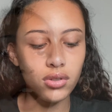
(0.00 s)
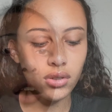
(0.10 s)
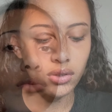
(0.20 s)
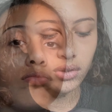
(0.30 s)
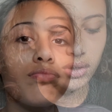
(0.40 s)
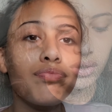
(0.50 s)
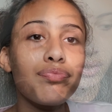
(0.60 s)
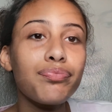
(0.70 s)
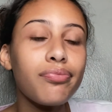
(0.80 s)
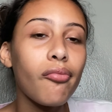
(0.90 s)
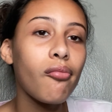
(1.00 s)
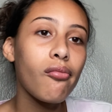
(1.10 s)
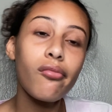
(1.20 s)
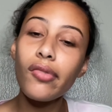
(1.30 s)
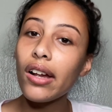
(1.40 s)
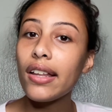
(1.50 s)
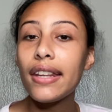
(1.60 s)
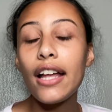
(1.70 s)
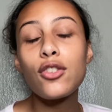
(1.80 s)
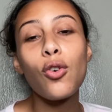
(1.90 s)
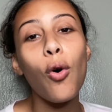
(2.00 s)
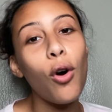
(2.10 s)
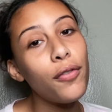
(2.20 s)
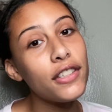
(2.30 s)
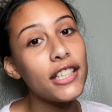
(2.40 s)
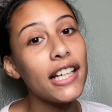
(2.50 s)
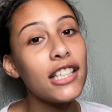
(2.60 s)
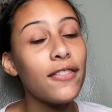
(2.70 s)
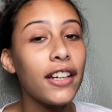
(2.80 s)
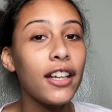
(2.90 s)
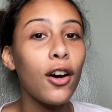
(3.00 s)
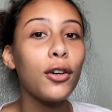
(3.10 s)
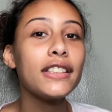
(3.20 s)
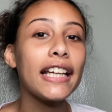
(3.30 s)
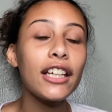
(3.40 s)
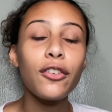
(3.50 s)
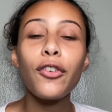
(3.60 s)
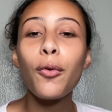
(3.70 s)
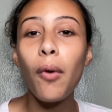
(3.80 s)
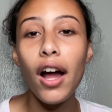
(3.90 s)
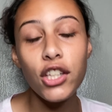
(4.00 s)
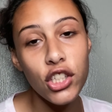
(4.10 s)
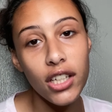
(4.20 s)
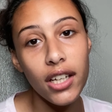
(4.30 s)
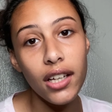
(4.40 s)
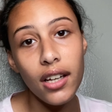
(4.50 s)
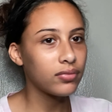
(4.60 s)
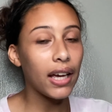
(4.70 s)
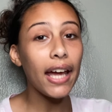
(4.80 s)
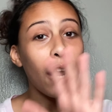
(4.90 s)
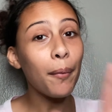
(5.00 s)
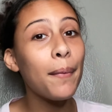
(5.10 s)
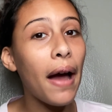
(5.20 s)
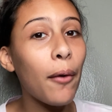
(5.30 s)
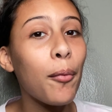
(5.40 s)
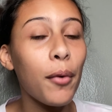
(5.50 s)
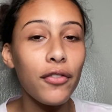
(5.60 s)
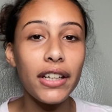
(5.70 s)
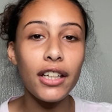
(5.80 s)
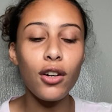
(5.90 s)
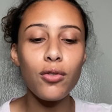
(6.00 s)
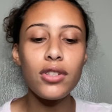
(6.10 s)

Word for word: Um, and that's all for today's video. Thank you for watching, and I'll be back with more videos.